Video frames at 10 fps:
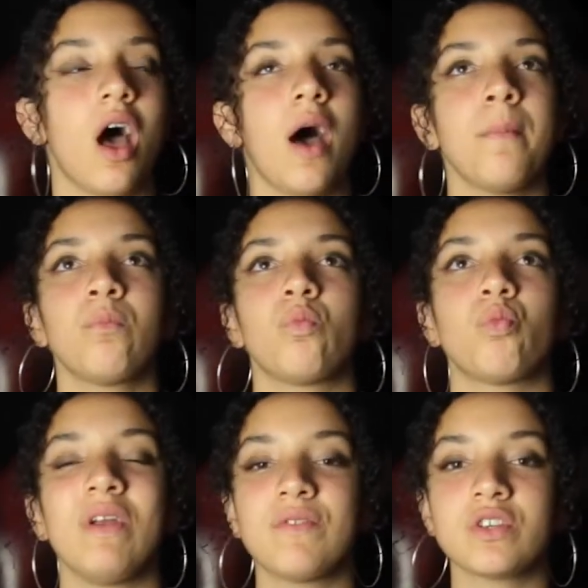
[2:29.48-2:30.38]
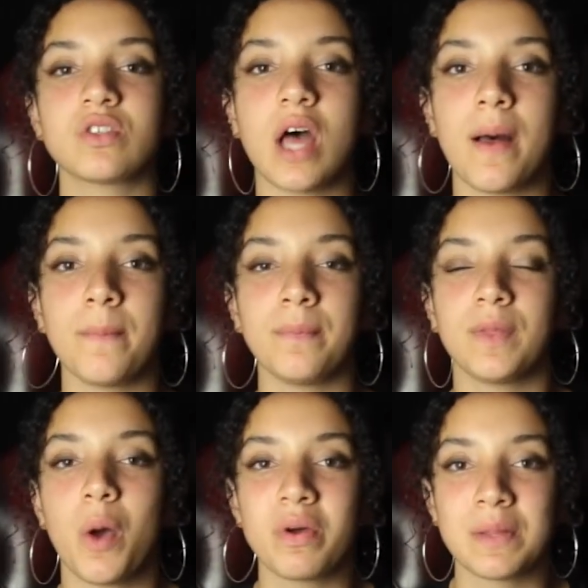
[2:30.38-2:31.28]
um, we've just um,
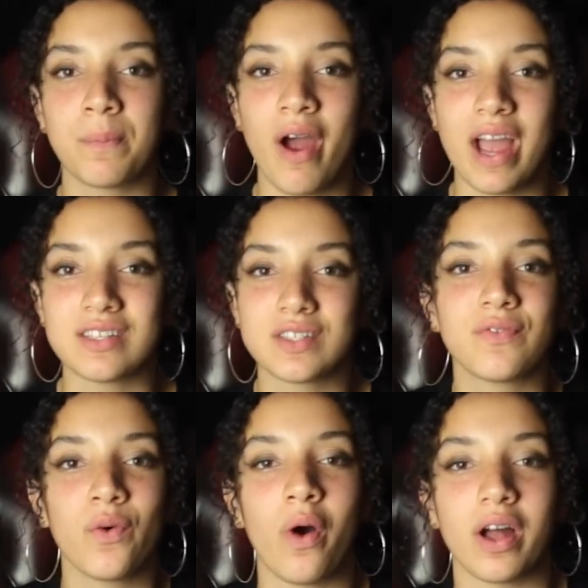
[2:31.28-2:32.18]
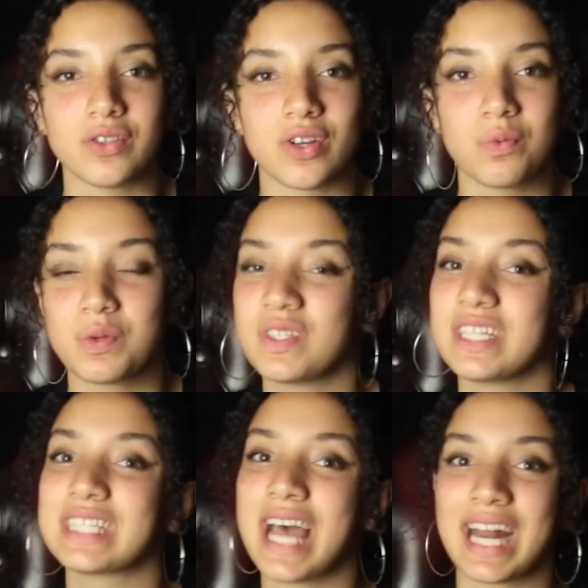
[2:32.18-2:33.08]
lowered the price to 400, which is
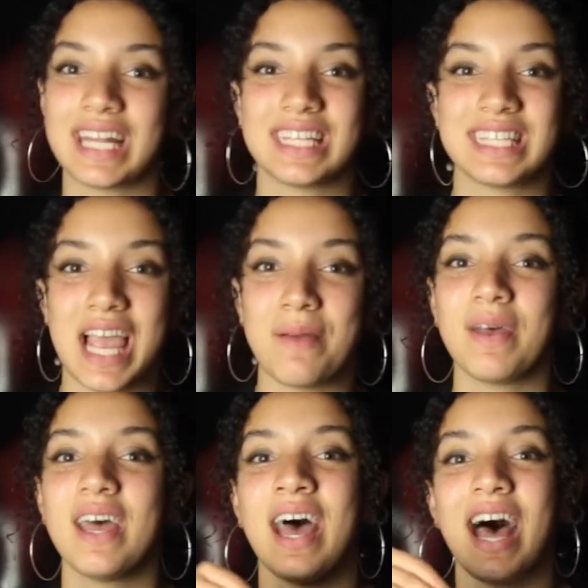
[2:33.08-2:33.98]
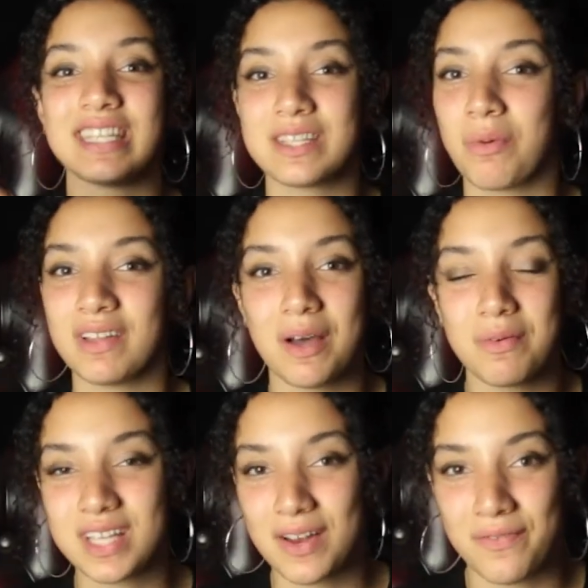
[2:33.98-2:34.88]
exactly the same as the one that
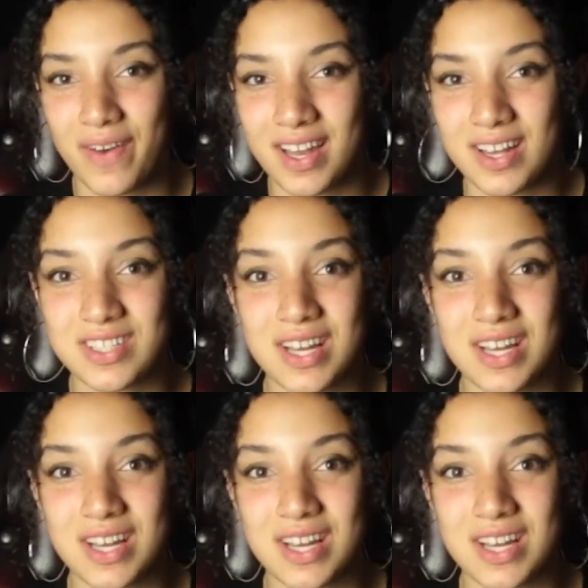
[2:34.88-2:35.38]
was unfurnished.